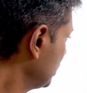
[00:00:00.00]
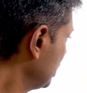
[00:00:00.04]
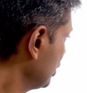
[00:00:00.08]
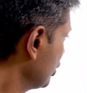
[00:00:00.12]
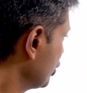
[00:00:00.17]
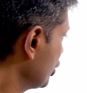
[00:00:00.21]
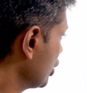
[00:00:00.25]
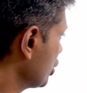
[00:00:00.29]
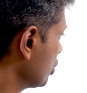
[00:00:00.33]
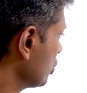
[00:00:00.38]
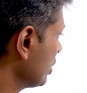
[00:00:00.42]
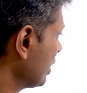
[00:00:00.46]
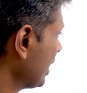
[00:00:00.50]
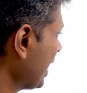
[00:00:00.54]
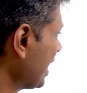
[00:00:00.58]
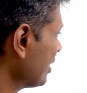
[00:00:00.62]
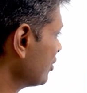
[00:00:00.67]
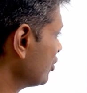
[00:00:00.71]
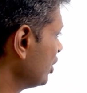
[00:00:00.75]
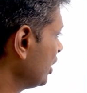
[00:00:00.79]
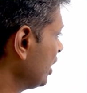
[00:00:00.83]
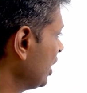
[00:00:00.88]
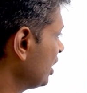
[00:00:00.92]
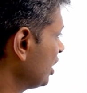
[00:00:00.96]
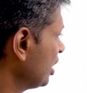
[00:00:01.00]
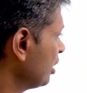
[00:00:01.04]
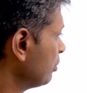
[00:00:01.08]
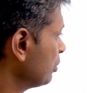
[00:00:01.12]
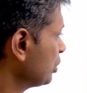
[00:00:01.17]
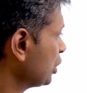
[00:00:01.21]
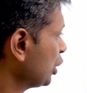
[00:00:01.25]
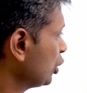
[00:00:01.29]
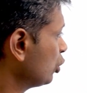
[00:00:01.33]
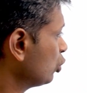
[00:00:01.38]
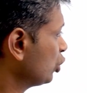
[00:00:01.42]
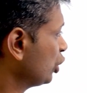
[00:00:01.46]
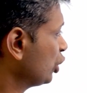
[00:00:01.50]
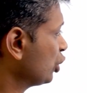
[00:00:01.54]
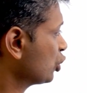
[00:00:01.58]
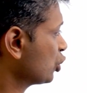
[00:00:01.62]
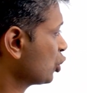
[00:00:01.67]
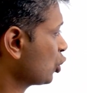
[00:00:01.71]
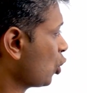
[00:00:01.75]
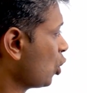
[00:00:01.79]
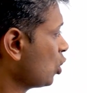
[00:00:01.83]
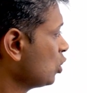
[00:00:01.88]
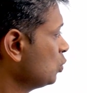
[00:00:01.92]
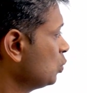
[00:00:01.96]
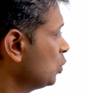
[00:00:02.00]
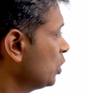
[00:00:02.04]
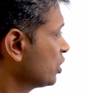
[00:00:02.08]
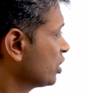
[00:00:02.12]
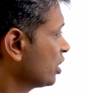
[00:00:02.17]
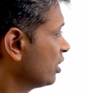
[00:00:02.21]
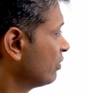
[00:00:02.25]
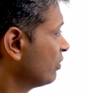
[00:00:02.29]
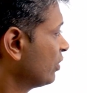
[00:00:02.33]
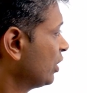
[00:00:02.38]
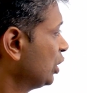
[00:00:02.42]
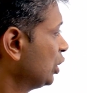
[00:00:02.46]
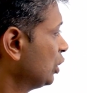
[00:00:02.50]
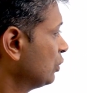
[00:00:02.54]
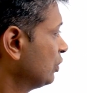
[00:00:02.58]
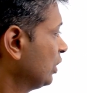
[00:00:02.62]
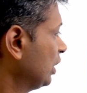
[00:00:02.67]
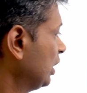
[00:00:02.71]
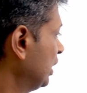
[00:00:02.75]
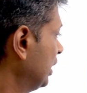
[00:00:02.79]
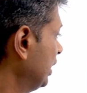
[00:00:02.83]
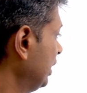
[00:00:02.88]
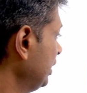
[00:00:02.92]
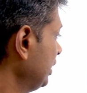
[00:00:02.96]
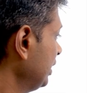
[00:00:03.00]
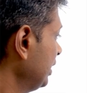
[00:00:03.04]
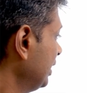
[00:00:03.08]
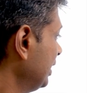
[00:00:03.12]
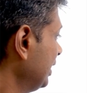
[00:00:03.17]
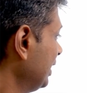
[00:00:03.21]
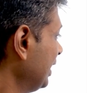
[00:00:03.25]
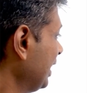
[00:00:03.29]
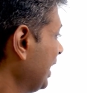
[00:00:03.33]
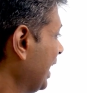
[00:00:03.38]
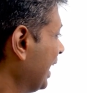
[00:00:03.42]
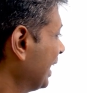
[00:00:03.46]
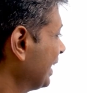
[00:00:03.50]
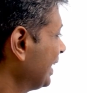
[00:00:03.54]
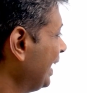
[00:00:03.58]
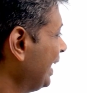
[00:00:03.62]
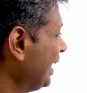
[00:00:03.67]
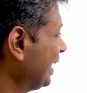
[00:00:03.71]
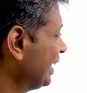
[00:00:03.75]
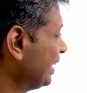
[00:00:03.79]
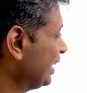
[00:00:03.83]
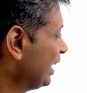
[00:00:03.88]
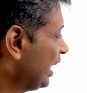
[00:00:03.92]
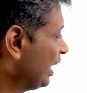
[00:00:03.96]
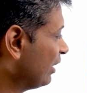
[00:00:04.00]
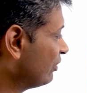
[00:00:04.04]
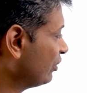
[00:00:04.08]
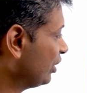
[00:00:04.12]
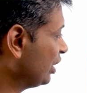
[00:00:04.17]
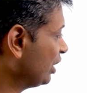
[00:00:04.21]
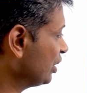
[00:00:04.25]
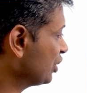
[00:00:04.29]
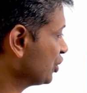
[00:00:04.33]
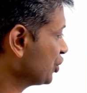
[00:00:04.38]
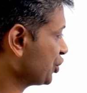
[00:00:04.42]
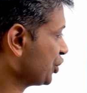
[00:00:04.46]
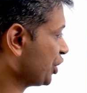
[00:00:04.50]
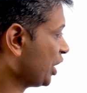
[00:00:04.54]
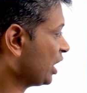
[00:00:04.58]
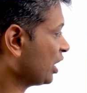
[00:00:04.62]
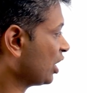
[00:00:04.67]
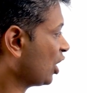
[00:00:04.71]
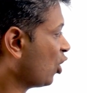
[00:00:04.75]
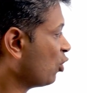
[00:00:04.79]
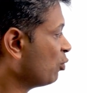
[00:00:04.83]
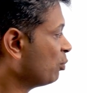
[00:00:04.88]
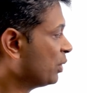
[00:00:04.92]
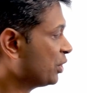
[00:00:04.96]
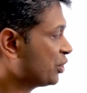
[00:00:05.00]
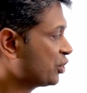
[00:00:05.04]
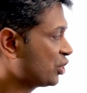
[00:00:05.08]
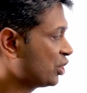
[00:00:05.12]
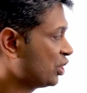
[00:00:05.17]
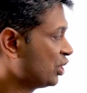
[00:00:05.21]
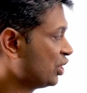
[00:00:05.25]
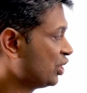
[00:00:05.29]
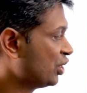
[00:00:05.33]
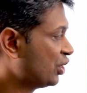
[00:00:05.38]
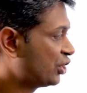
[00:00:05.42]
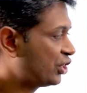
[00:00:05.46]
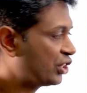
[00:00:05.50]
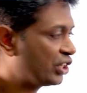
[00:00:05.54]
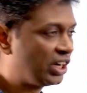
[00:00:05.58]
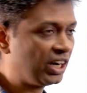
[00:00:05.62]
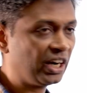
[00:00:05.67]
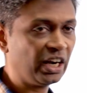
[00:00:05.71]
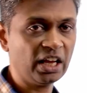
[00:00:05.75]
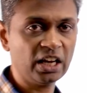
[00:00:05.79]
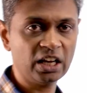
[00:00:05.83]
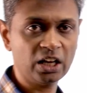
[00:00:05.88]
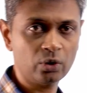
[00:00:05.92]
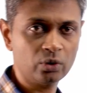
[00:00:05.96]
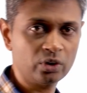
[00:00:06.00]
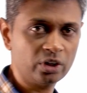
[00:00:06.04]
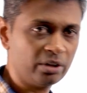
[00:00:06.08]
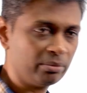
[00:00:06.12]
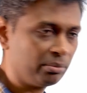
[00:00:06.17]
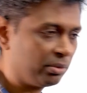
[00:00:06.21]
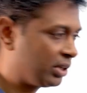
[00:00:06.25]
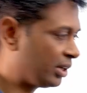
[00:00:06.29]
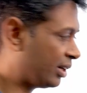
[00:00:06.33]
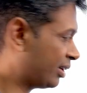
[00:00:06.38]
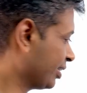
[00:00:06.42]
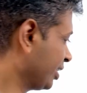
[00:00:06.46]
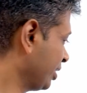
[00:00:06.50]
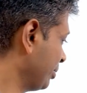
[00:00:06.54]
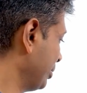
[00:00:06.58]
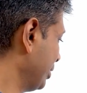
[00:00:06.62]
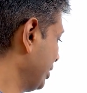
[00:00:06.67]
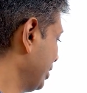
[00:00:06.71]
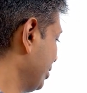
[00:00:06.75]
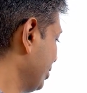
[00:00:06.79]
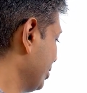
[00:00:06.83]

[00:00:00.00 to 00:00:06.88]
She should castigate Himaja using strong words in front of the client, and later in the evening share how much Shreya allowed Himaja to commit.